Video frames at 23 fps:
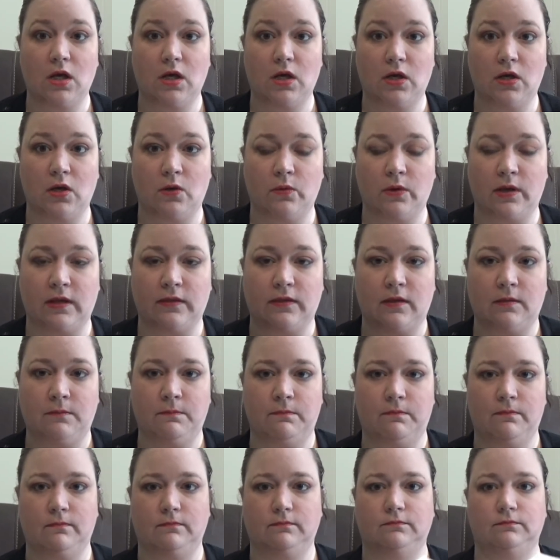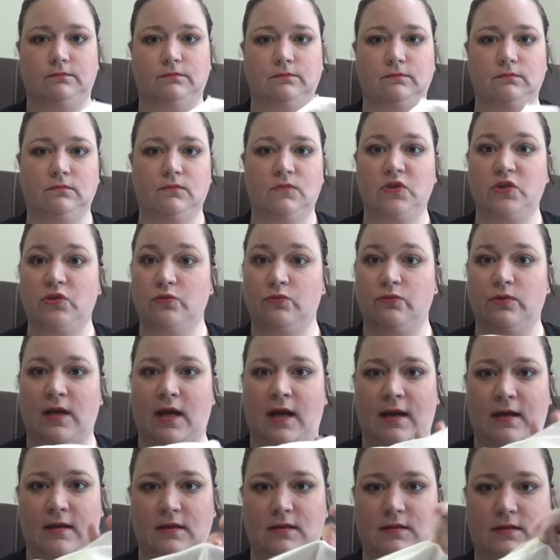don't get them. Do
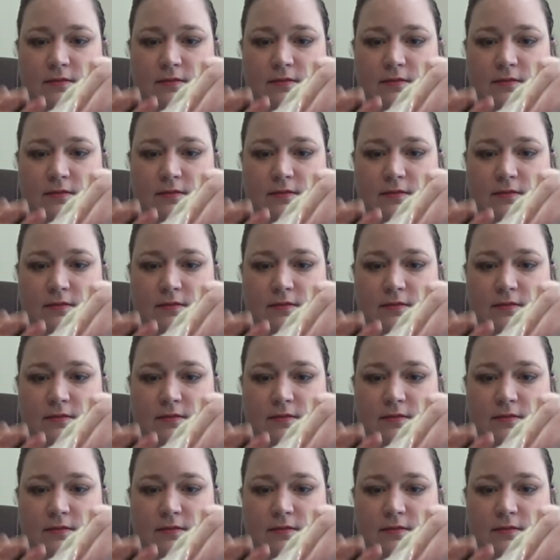not.